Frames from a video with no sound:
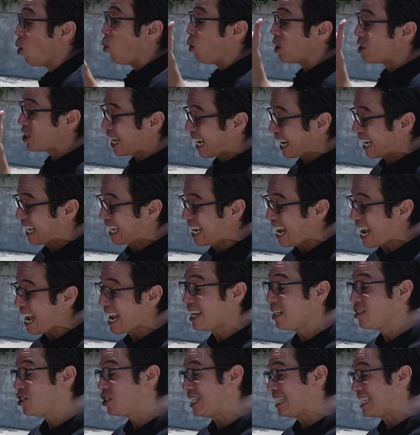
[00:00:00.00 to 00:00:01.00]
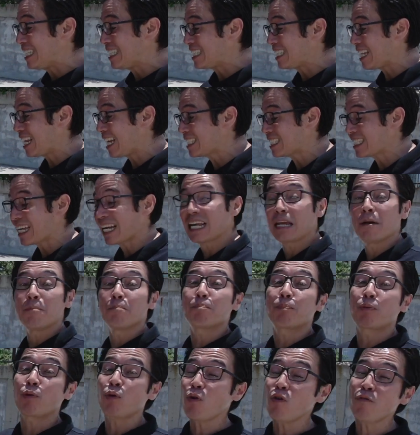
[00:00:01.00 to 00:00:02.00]
which again, Geely says can
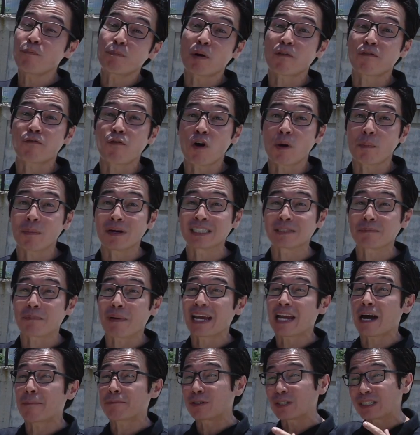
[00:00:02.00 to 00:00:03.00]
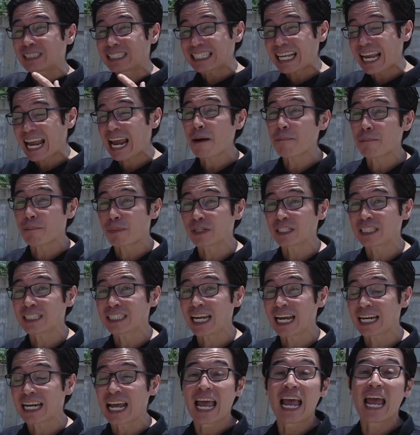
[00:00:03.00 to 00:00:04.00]
improve performance by up to
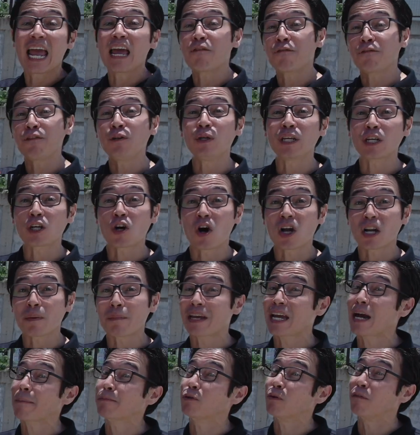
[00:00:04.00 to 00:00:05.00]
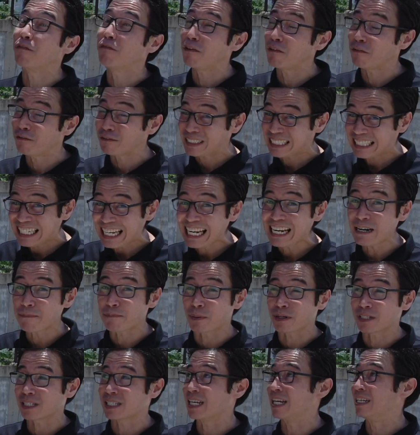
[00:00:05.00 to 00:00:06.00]
10% and fuel economy by up to
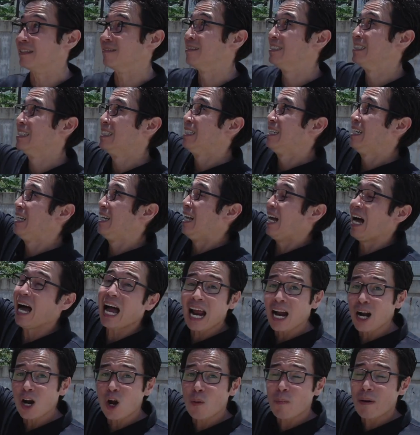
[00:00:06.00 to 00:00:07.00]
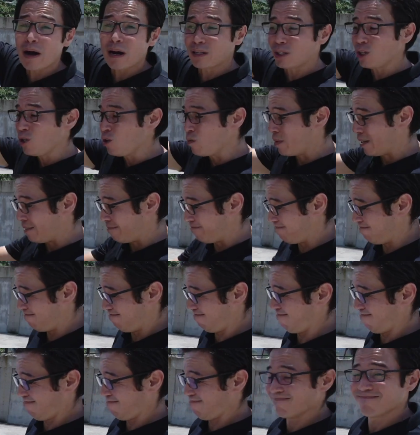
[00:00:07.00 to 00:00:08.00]
15%. I don't know about you, but
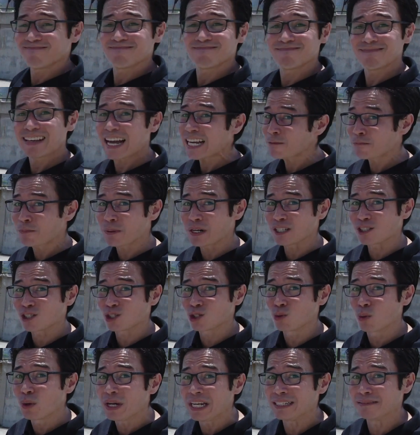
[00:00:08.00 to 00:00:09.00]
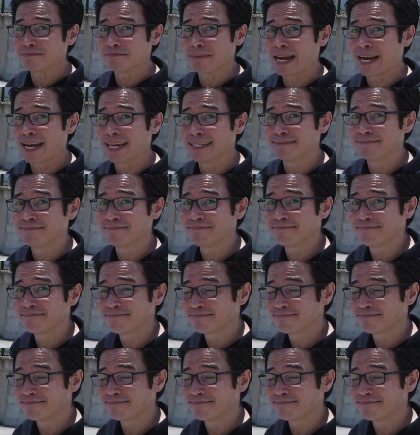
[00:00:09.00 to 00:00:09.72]
that's pretty sweet, man.